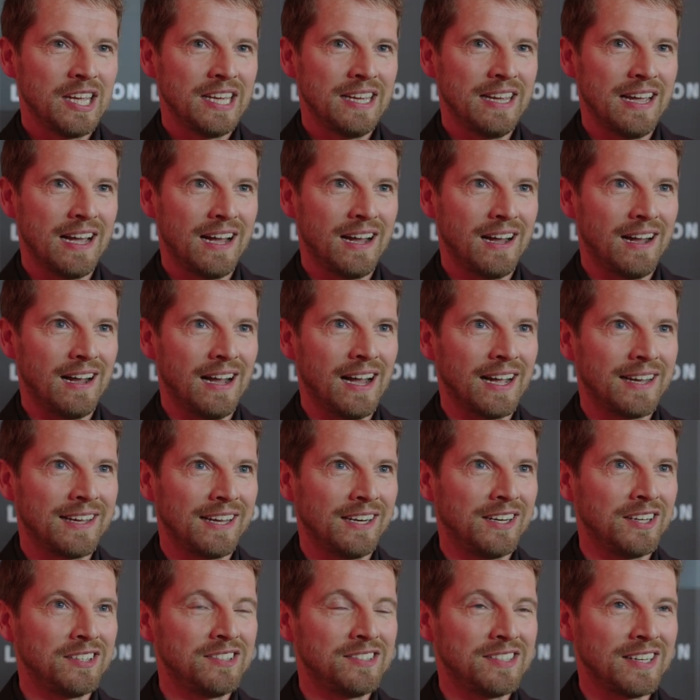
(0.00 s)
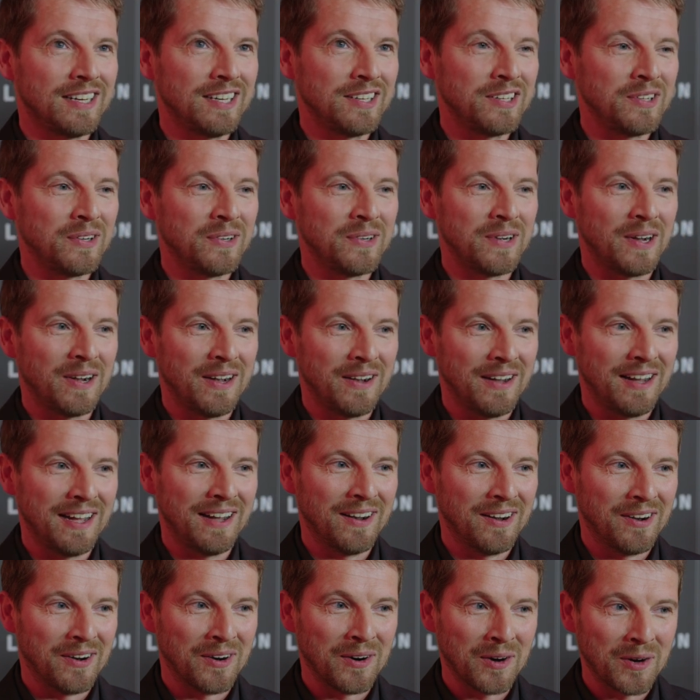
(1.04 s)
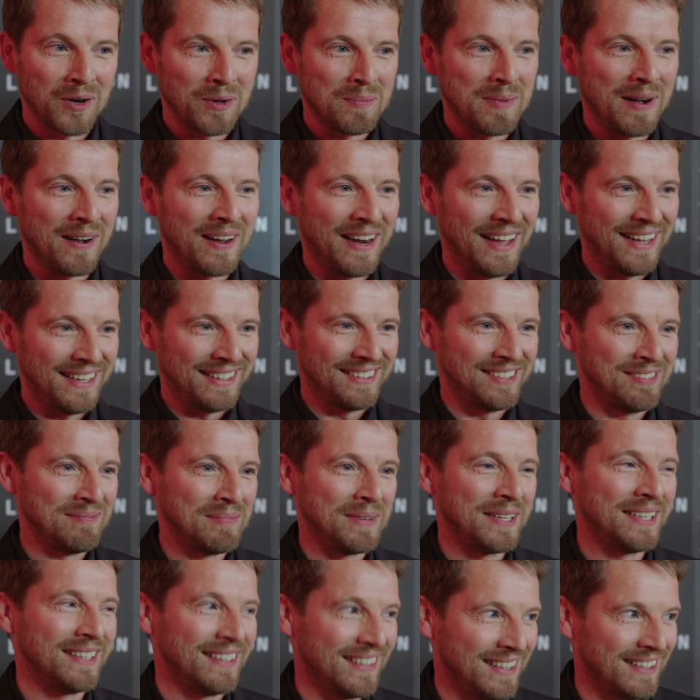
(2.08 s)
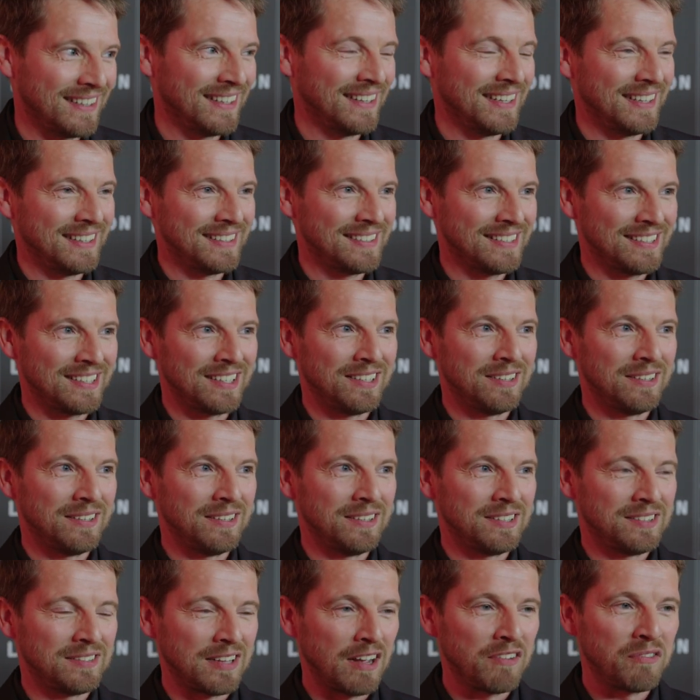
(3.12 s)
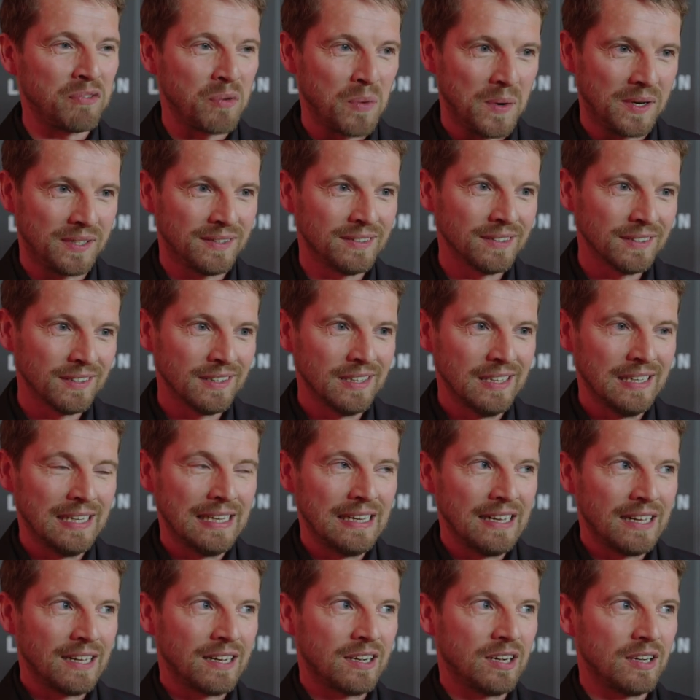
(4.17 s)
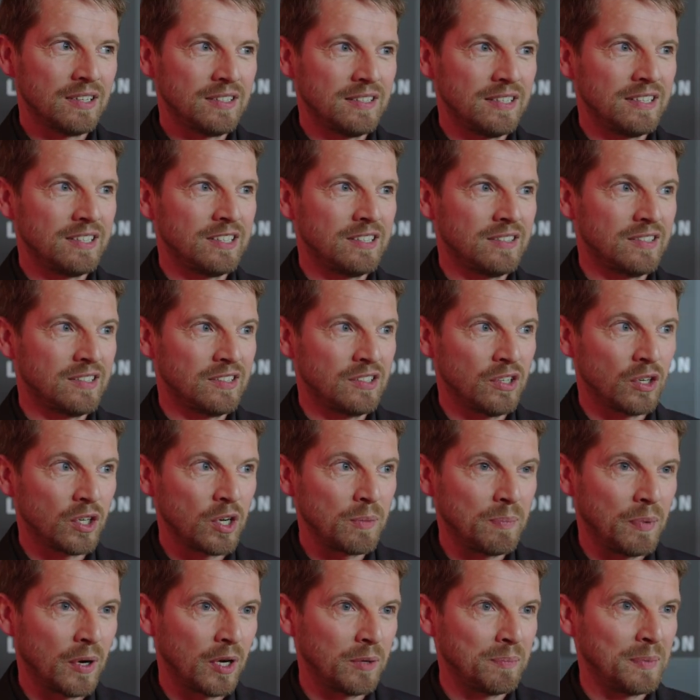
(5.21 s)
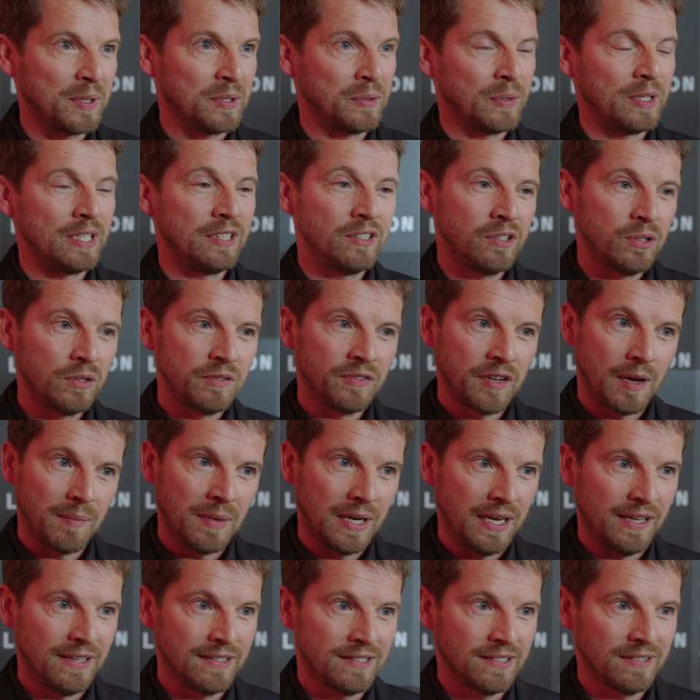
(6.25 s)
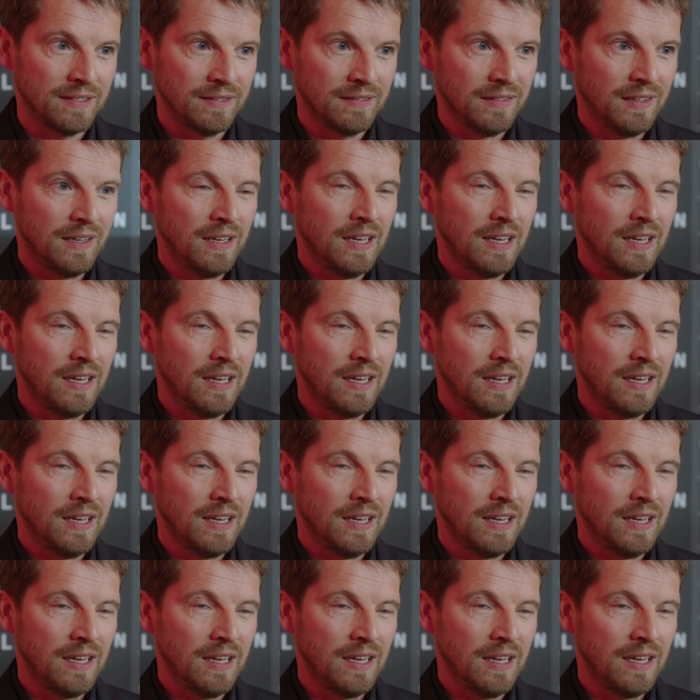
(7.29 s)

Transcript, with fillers: Yeah, I cannot tell you all about it, but uh, it's a tough one because he's torn apart between two families.